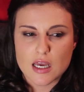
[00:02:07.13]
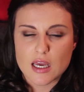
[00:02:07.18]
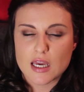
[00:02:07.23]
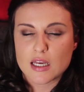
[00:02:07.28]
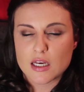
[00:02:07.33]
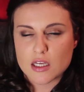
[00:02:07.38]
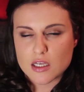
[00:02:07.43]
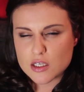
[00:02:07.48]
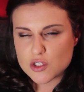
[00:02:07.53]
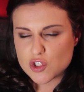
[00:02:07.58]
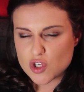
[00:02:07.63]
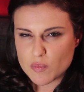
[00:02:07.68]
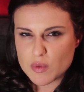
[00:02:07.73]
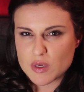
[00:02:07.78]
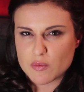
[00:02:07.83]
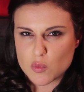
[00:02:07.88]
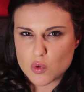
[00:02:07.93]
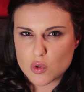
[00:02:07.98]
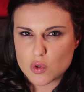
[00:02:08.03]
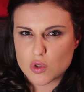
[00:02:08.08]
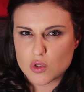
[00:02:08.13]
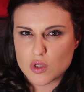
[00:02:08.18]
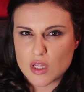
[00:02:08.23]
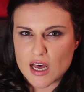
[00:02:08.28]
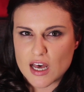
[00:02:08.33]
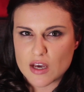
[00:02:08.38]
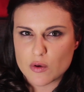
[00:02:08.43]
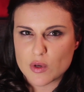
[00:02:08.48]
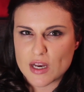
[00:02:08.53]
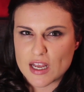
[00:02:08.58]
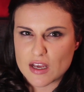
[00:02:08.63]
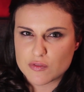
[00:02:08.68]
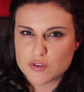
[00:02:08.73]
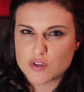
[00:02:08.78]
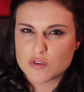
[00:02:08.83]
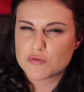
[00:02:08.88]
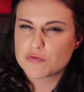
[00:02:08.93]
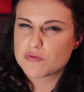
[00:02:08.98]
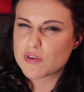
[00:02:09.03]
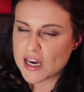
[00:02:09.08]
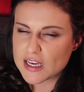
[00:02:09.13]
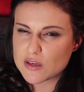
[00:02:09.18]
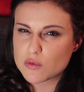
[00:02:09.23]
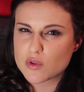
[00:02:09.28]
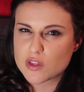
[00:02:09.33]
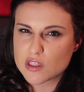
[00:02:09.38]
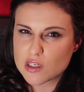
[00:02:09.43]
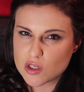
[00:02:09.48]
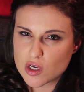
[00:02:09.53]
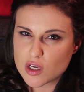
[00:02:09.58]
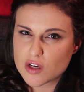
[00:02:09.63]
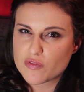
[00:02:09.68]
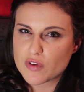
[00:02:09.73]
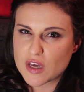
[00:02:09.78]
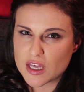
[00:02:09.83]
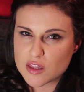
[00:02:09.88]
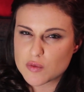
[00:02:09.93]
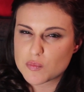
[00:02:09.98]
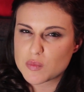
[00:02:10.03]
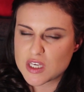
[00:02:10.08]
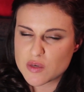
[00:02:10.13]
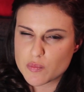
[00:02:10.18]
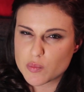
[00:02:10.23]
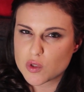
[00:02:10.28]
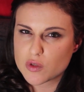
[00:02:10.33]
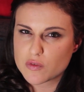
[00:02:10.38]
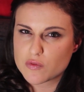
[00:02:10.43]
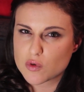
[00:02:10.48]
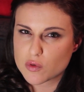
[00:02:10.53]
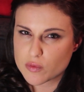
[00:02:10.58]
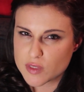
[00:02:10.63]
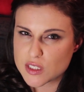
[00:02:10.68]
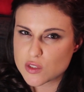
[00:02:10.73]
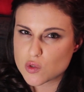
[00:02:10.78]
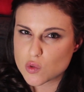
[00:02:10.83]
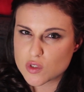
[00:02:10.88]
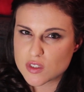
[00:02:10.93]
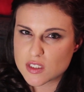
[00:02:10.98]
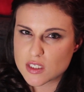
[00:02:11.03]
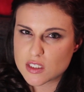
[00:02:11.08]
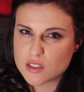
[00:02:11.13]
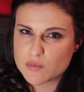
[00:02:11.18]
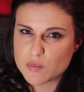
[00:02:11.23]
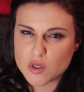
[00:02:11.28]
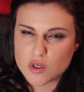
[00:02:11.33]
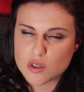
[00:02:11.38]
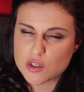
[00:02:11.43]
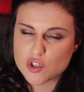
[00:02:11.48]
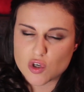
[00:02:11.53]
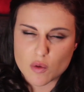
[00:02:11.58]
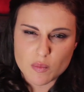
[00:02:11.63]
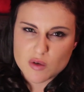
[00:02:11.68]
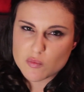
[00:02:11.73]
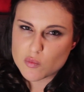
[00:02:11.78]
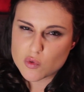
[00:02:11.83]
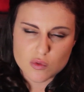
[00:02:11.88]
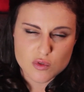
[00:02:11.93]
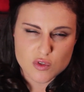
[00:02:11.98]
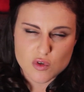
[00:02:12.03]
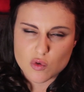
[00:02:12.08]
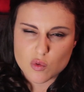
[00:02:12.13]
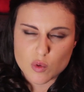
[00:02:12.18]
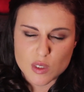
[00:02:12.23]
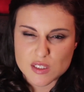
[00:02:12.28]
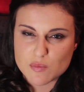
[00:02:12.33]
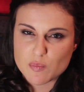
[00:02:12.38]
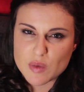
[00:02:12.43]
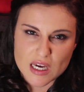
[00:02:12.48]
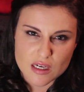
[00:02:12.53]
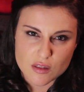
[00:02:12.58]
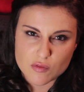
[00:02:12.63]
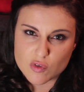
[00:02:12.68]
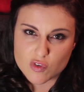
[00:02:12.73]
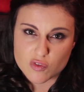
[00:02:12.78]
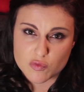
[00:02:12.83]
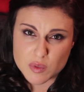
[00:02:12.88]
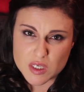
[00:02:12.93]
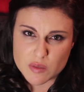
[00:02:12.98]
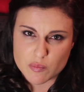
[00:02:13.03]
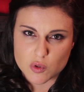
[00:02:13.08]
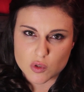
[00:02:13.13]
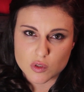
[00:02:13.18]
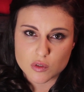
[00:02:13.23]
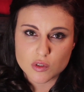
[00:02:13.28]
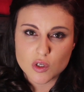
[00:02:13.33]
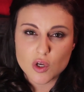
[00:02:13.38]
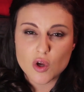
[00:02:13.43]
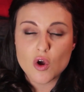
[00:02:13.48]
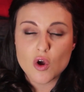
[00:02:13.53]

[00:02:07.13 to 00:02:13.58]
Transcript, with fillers: in a shopping mall, I would have to fight with a lot of other people for resources because shopping malls are always packed full of people.